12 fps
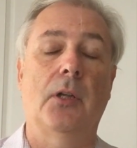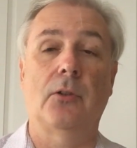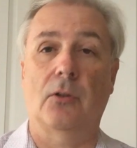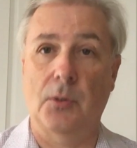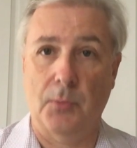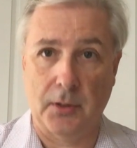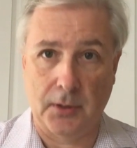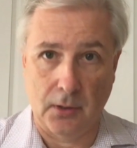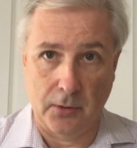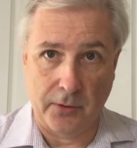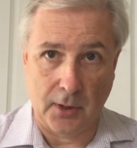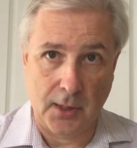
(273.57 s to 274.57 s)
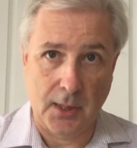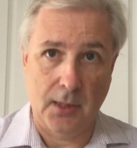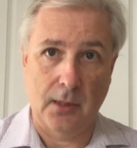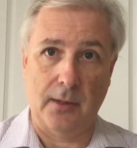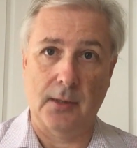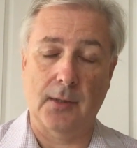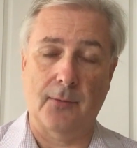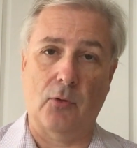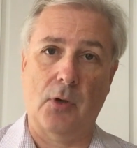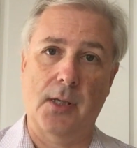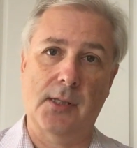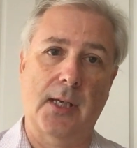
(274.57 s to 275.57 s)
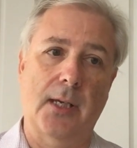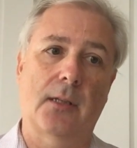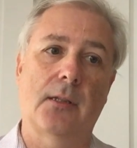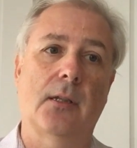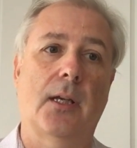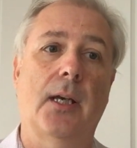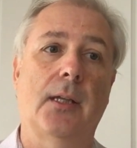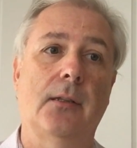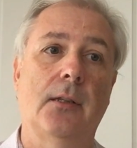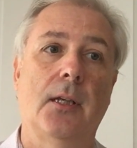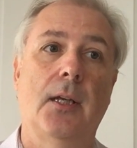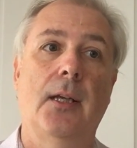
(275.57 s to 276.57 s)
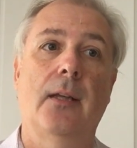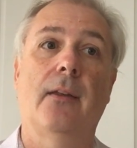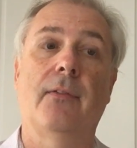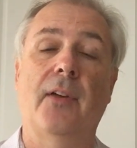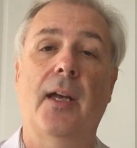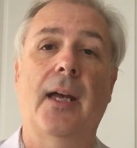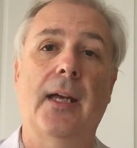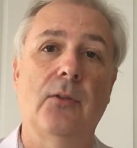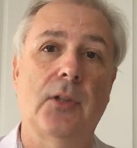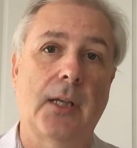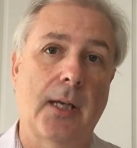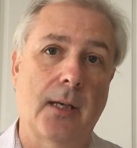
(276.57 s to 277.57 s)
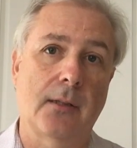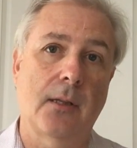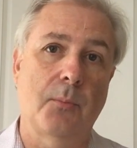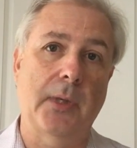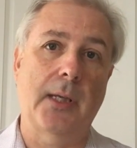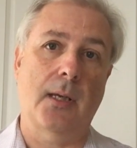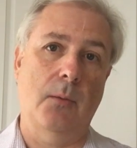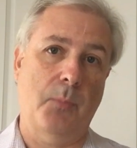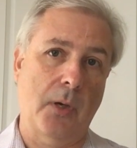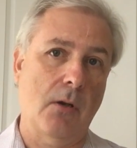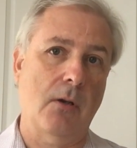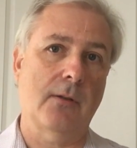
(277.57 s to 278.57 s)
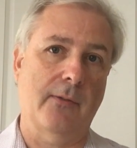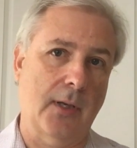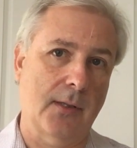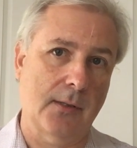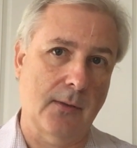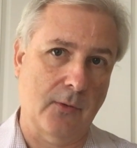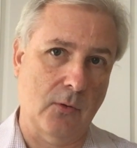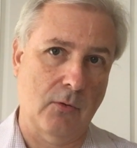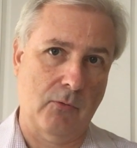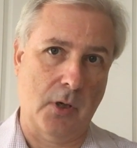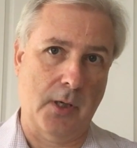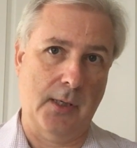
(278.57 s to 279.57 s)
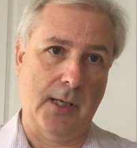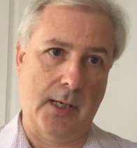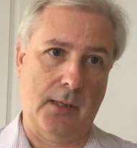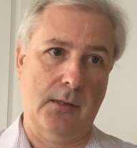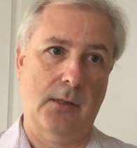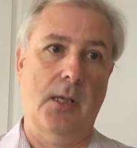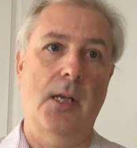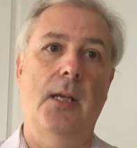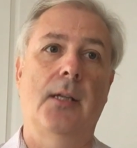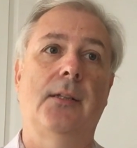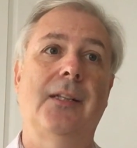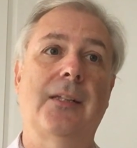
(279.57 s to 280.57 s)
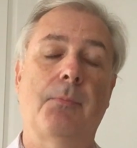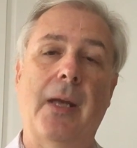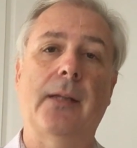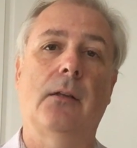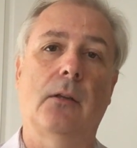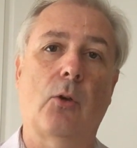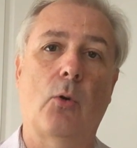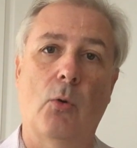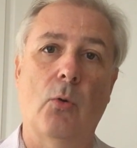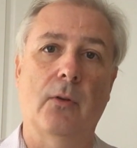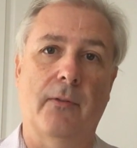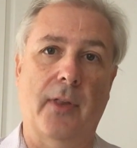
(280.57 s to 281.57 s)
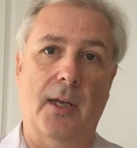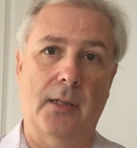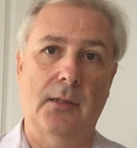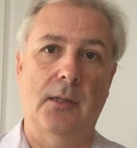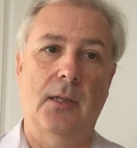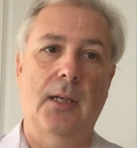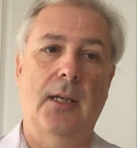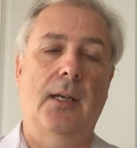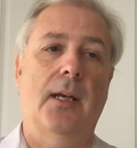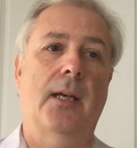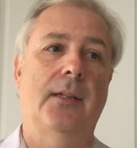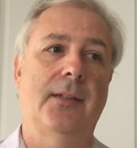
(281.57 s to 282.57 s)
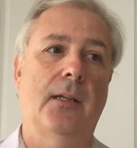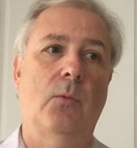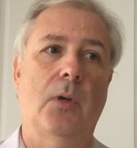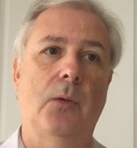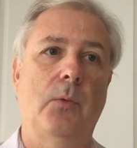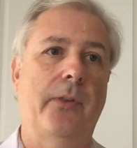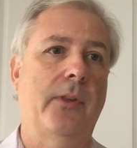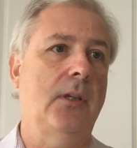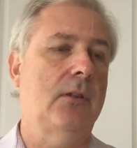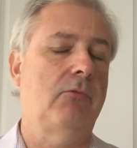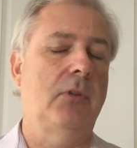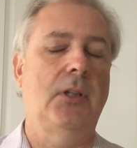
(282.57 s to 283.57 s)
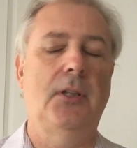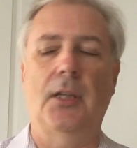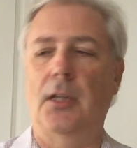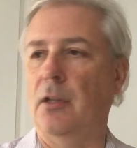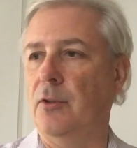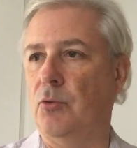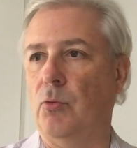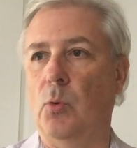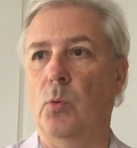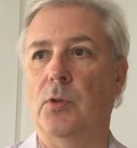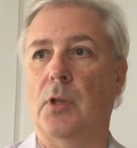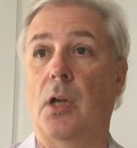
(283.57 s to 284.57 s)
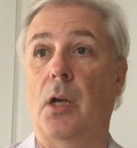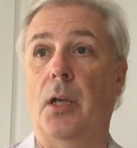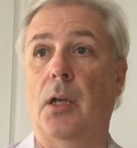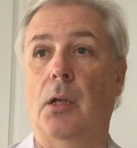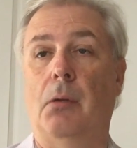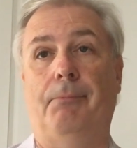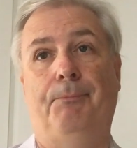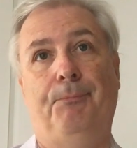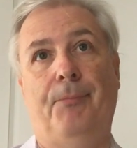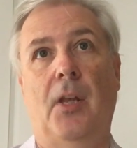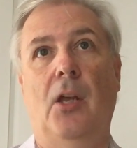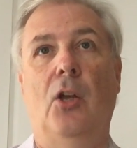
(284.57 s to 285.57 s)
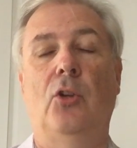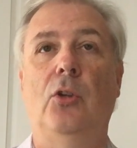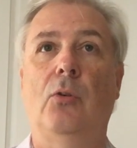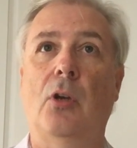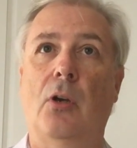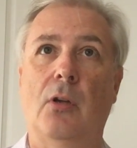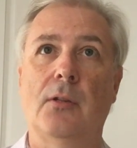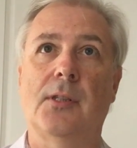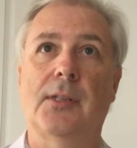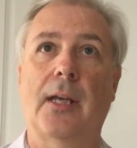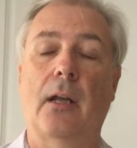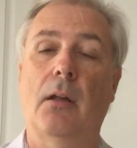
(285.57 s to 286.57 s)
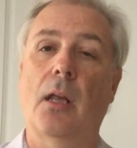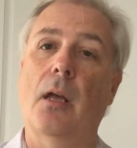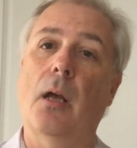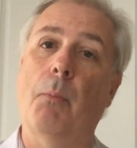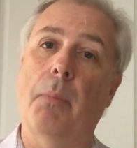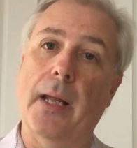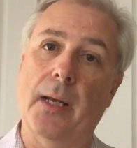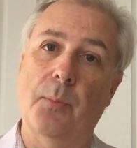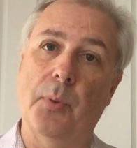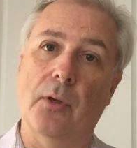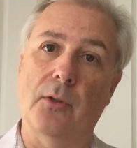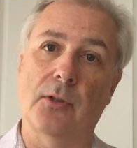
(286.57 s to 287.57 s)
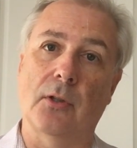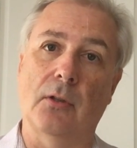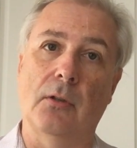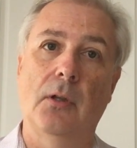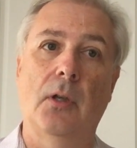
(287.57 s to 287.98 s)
Dr. Martin Luther King and the Civil Rights Act and the Fair Housing Act that became part of that Civil Rights Act dismantled all of that and did away with these ridiculous rules like you can't sell a black person